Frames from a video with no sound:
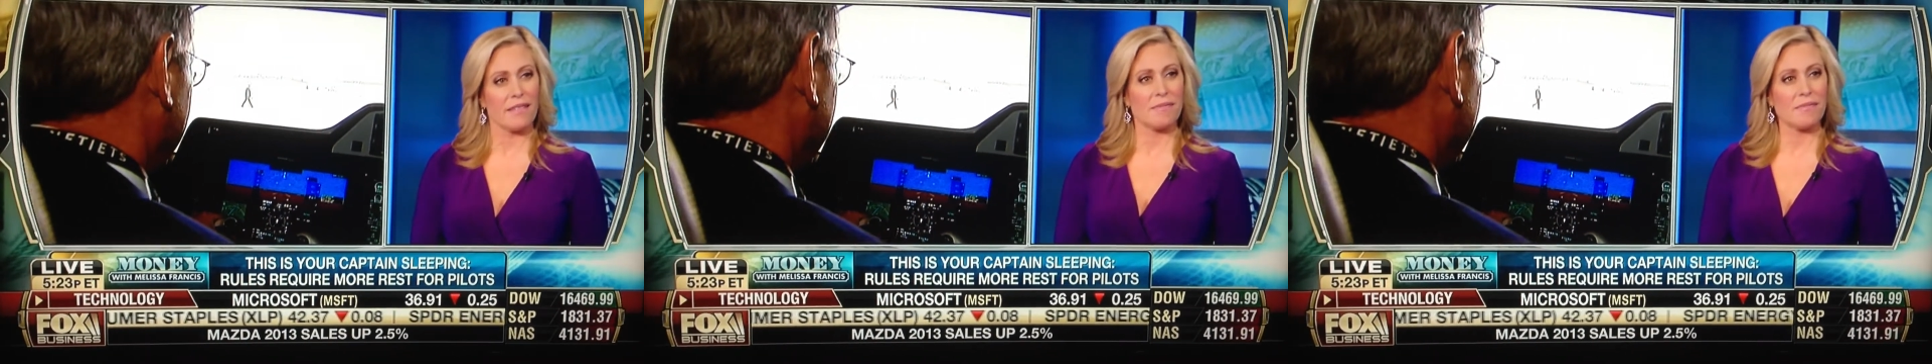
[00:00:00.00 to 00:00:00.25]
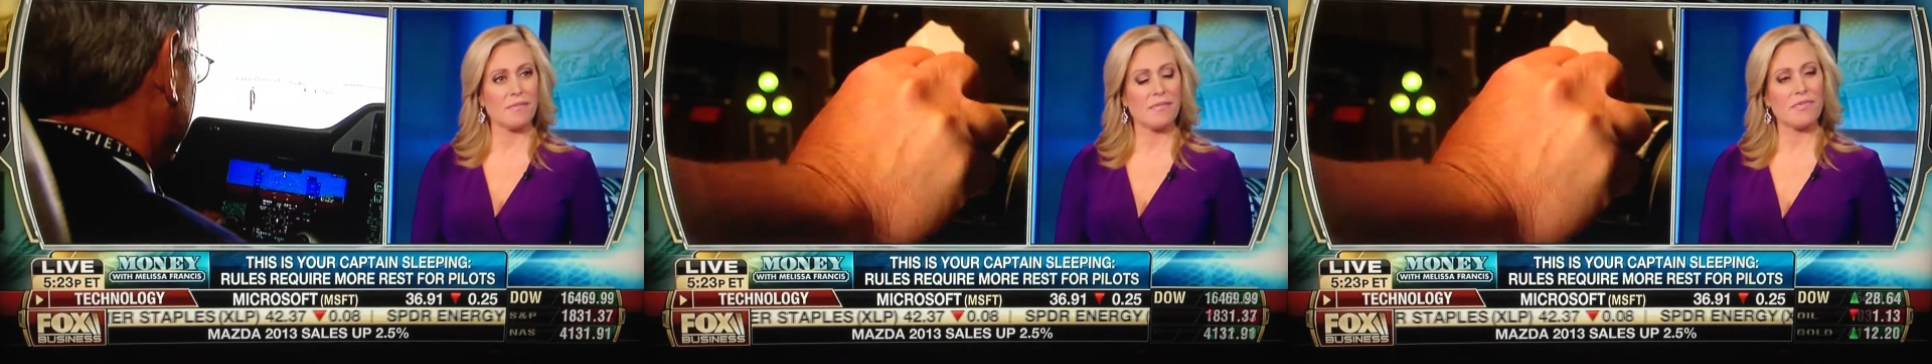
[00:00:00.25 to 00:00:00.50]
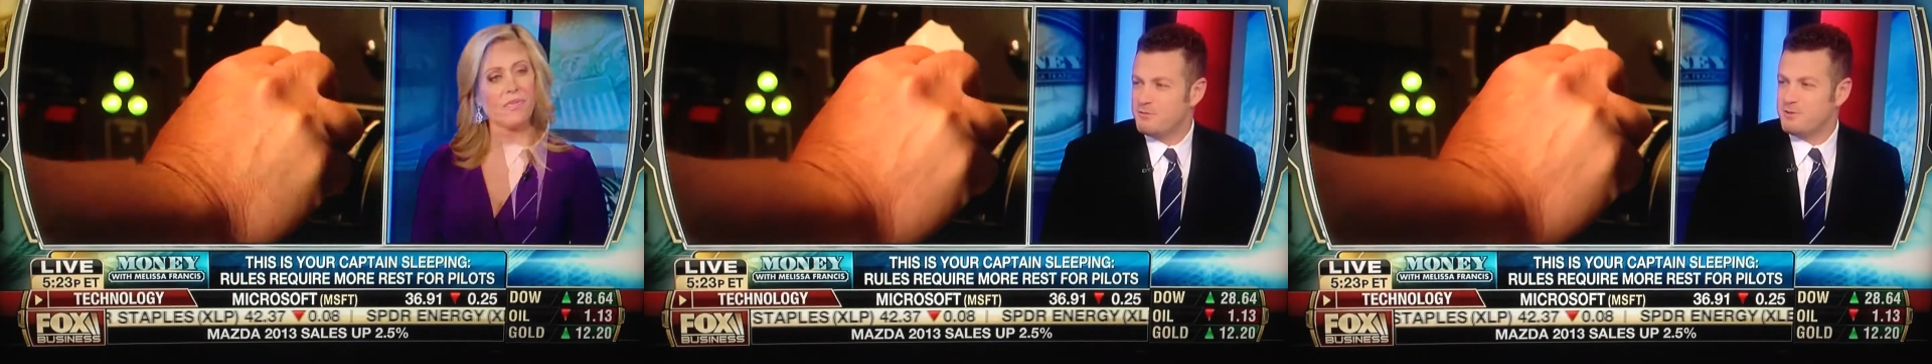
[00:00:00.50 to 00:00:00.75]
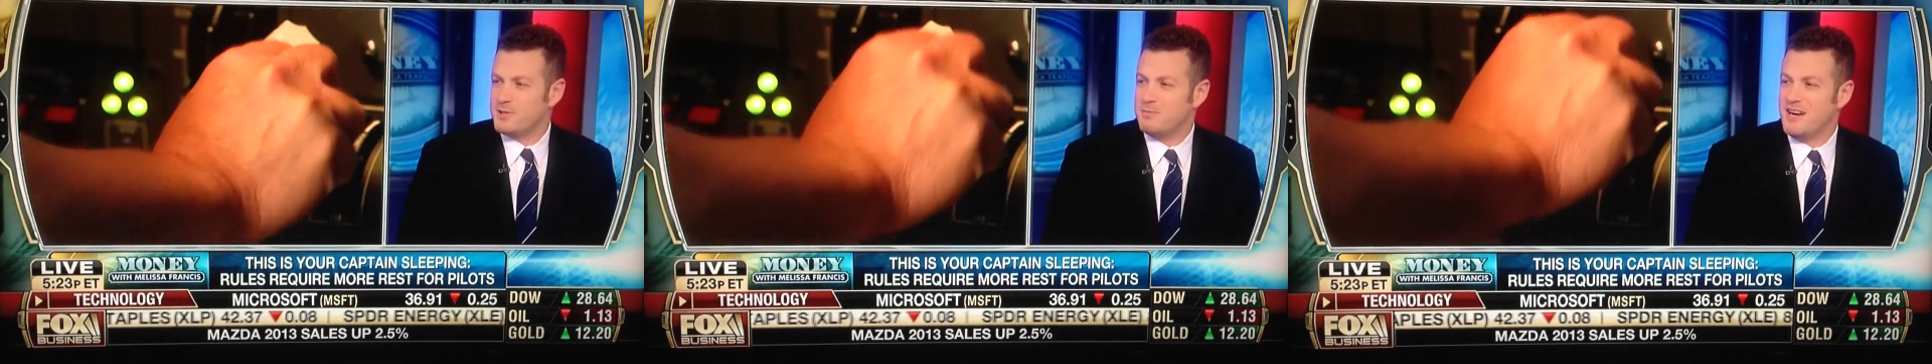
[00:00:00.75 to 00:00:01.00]
Well, this is all
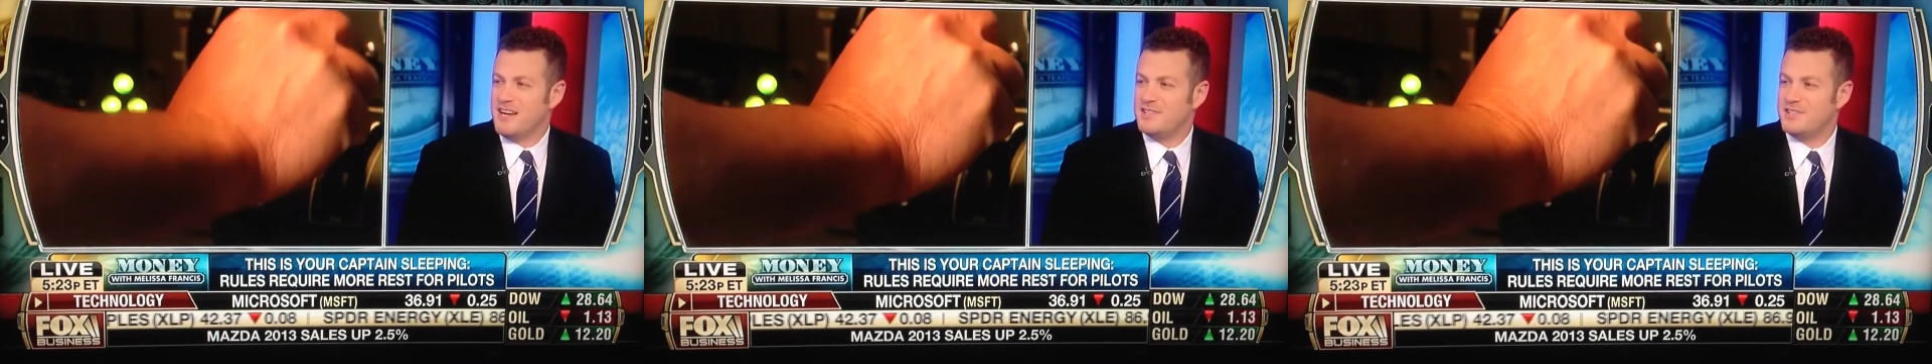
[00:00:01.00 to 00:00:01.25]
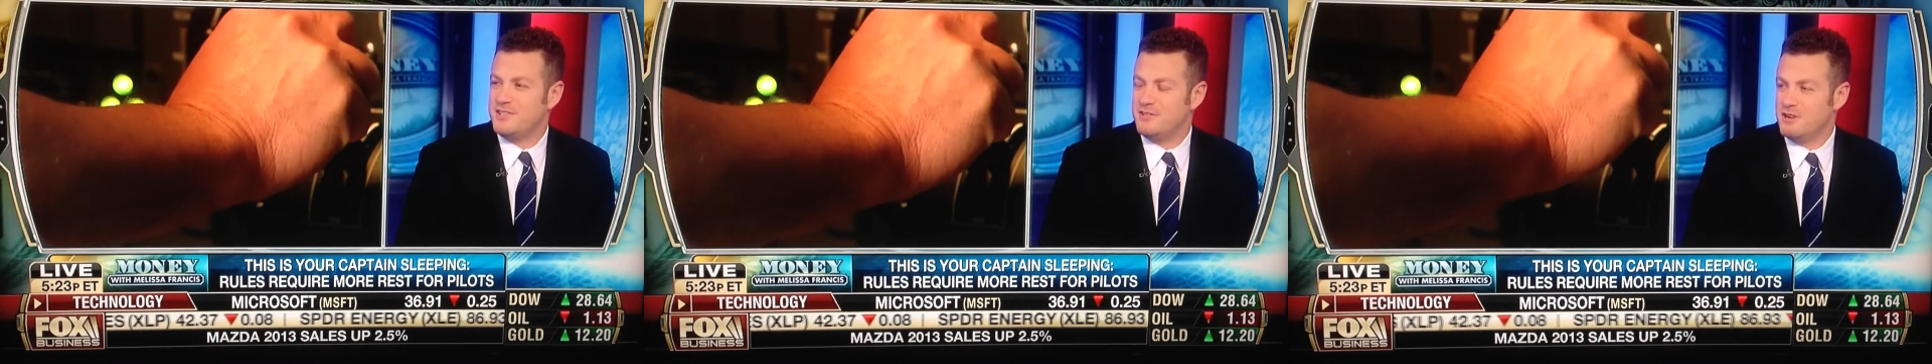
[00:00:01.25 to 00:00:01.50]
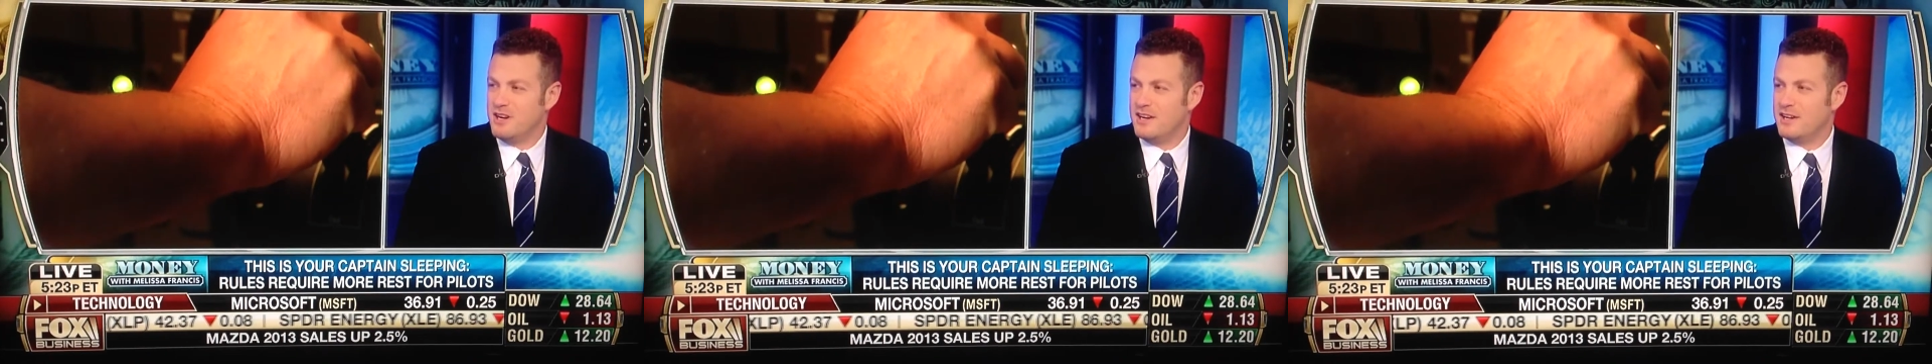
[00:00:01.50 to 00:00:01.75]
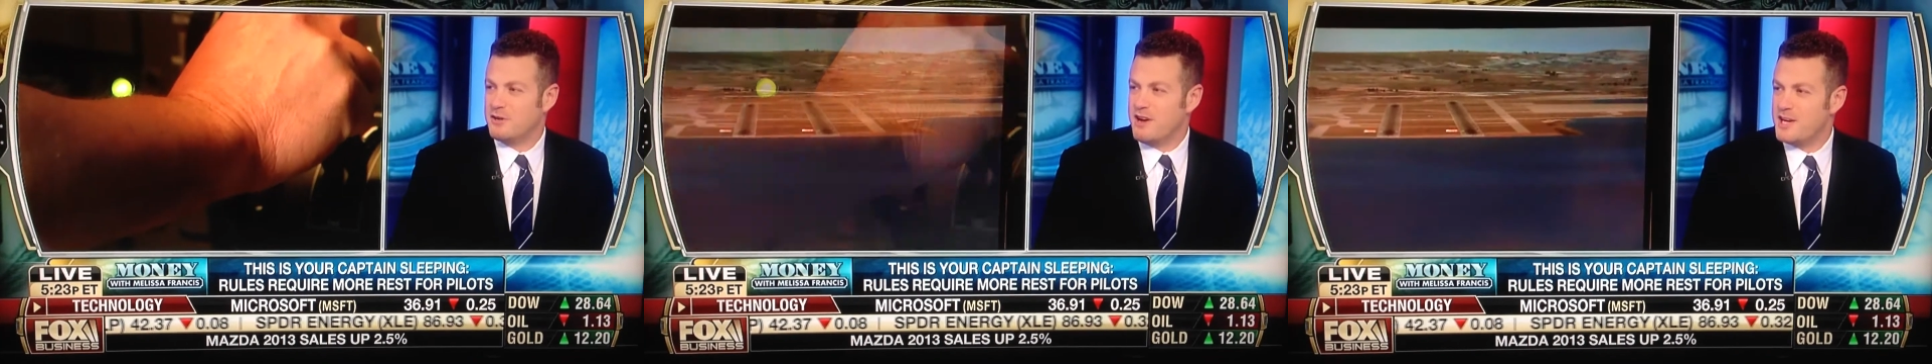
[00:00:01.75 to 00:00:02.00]
in response to
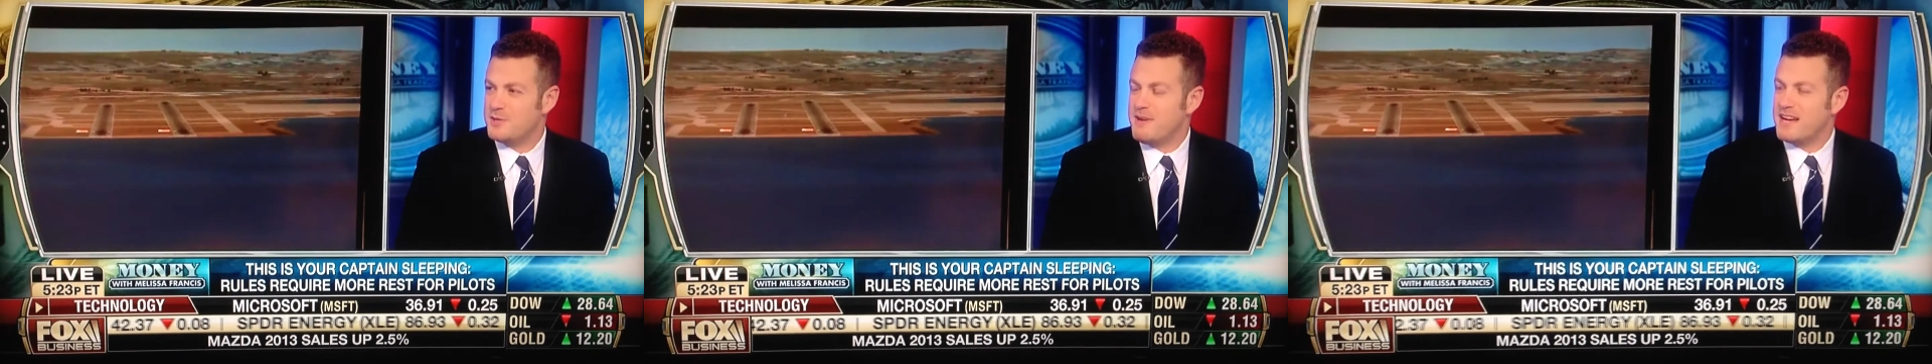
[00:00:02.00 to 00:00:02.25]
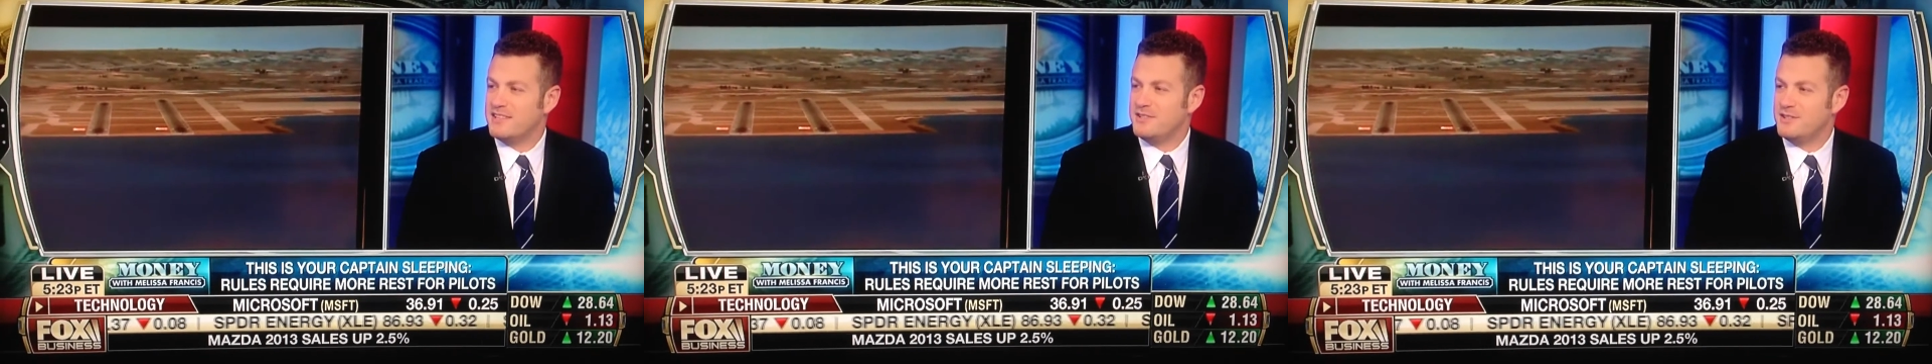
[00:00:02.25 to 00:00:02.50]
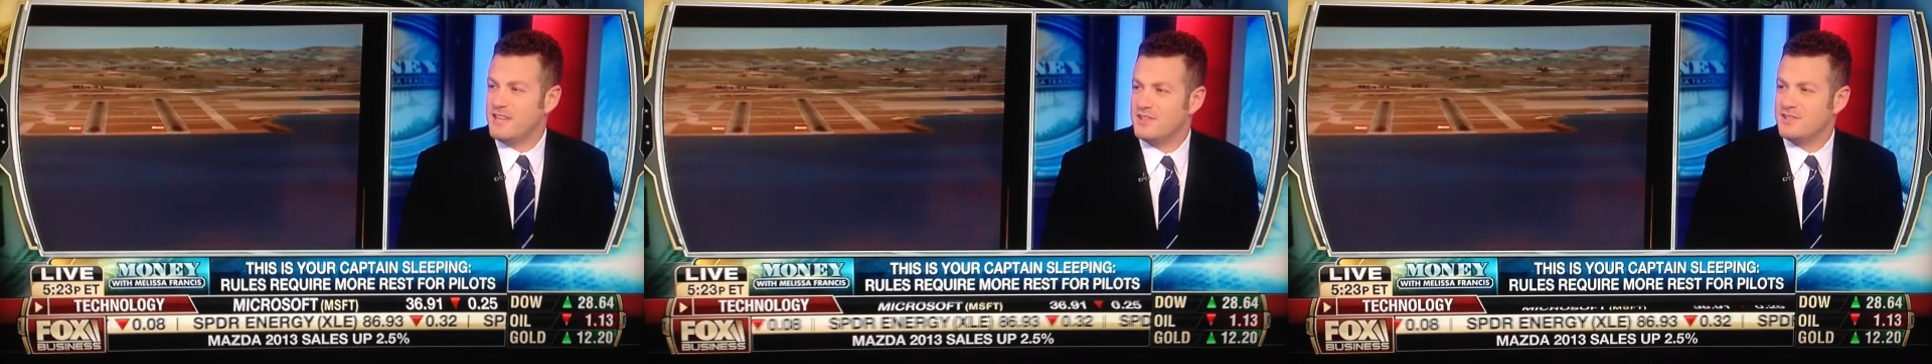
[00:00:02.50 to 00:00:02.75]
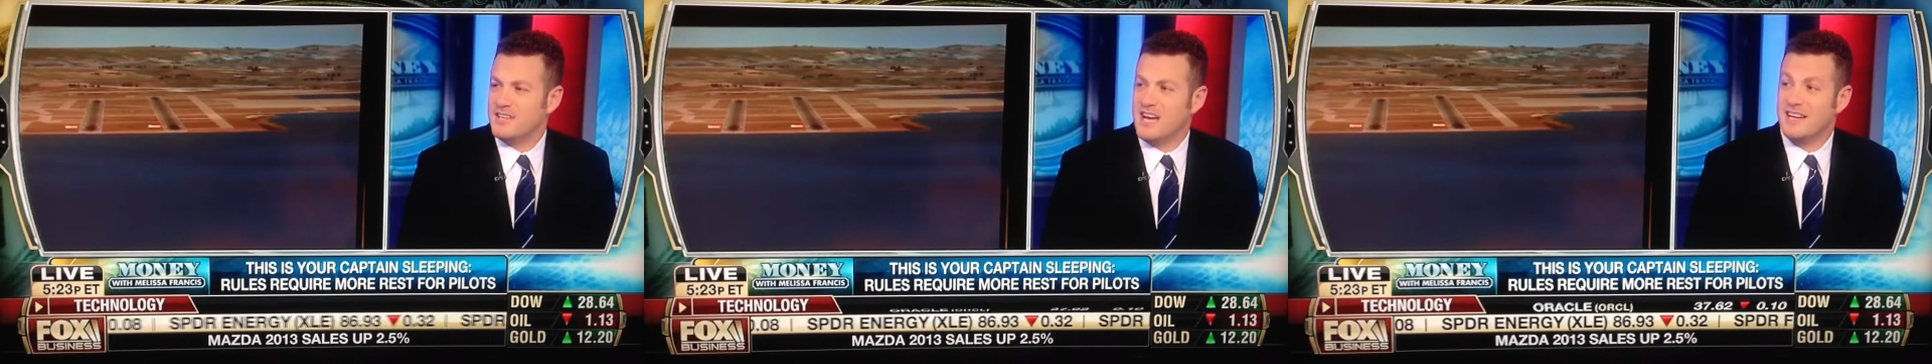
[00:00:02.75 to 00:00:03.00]
a crash back in
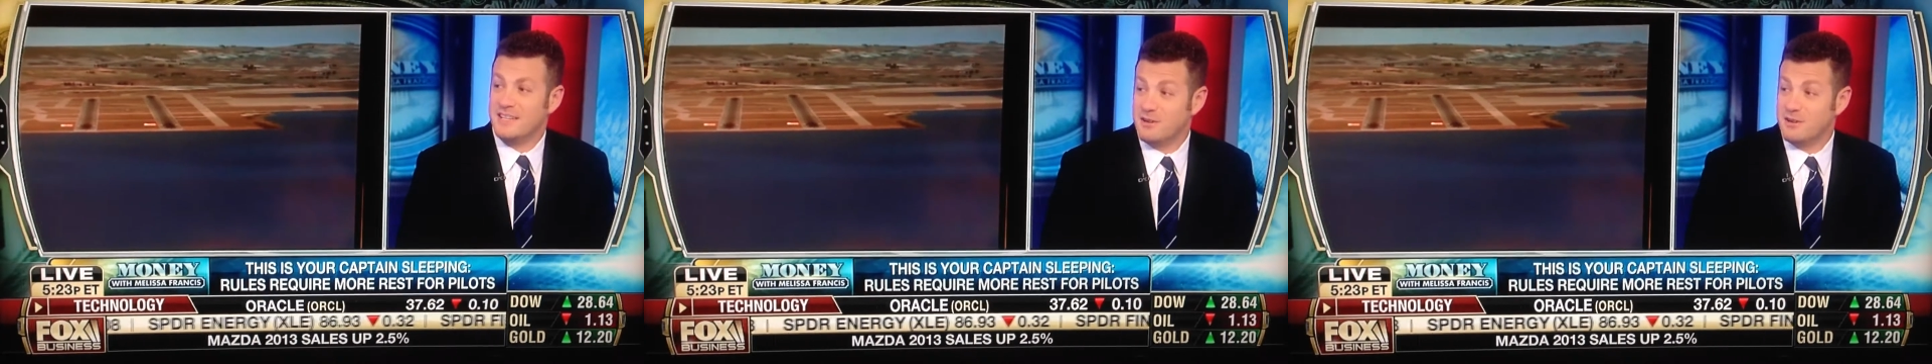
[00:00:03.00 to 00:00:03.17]
2009.